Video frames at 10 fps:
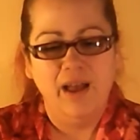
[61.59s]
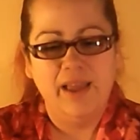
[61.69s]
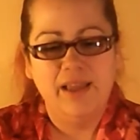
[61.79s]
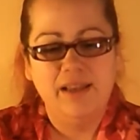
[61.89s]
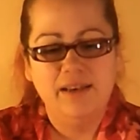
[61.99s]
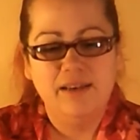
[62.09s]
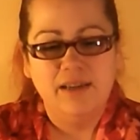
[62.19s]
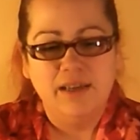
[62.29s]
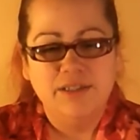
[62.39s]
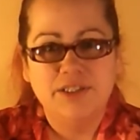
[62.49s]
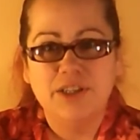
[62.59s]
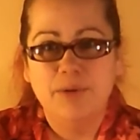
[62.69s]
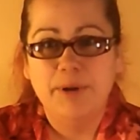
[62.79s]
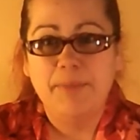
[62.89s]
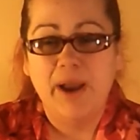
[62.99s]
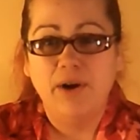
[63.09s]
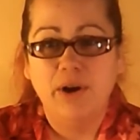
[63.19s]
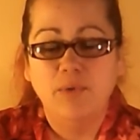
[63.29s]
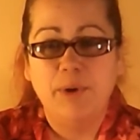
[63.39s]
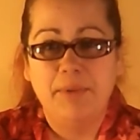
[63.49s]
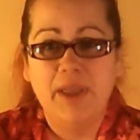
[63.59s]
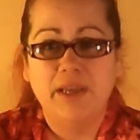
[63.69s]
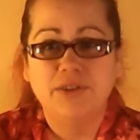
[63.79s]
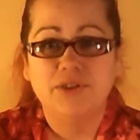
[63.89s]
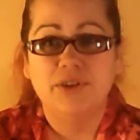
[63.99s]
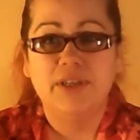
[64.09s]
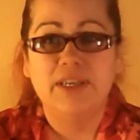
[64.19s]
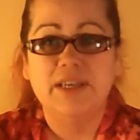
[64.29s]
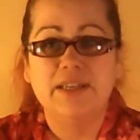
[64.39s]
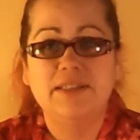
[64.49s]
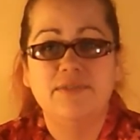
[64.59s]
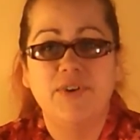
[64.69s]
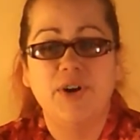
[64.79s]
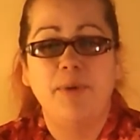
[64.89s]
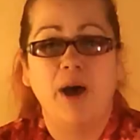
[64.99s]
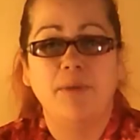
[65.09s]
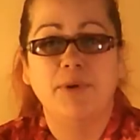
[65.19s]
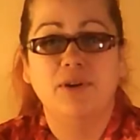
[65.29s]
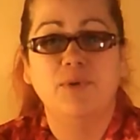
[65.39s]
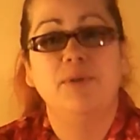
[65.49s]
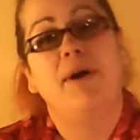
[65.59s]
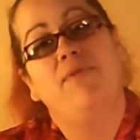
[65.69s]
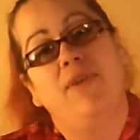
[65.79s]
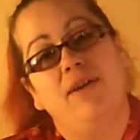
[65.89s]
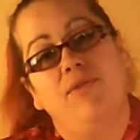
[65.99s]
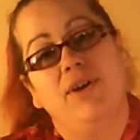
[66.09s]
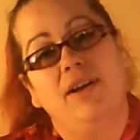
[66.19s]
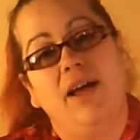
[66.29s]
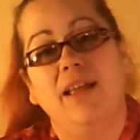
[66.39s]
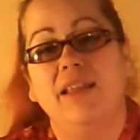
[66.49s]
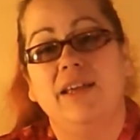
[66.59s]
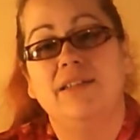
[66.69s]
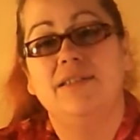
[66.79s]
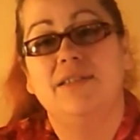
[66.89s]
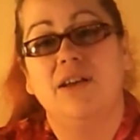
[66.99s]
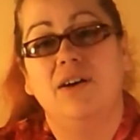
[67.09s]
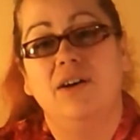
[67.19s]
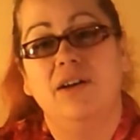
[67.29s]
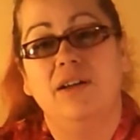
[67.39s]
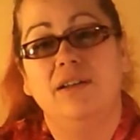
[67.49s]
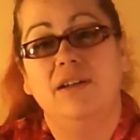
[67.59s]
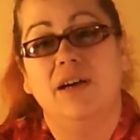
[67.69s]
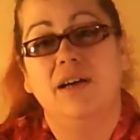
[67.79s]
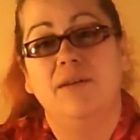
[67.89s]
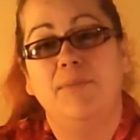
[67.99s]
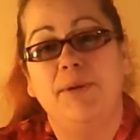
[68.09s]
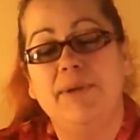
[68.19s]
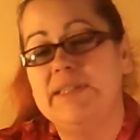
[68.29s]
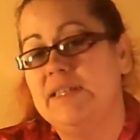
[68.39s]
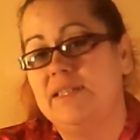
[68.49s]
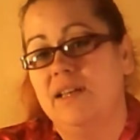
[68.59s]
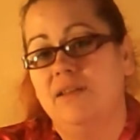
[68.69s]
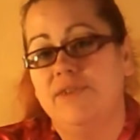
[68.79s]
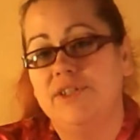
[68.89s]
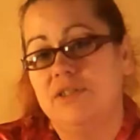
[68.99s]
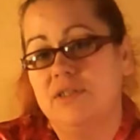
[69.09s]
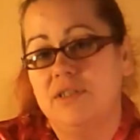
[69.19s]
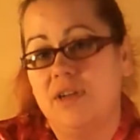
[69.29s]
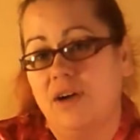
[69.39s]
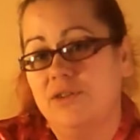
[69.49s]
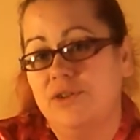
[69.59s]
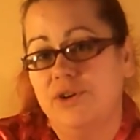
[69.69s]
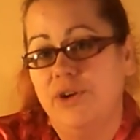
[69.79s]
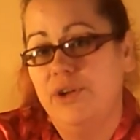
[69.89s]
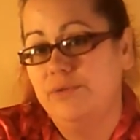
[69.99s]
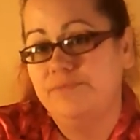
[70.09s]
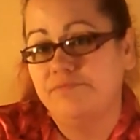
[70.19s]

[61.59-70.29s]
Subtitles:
And just a little bit of background. Weeping Angel is a very popular, one of my favorite aliens on BBC television's Doctor Who.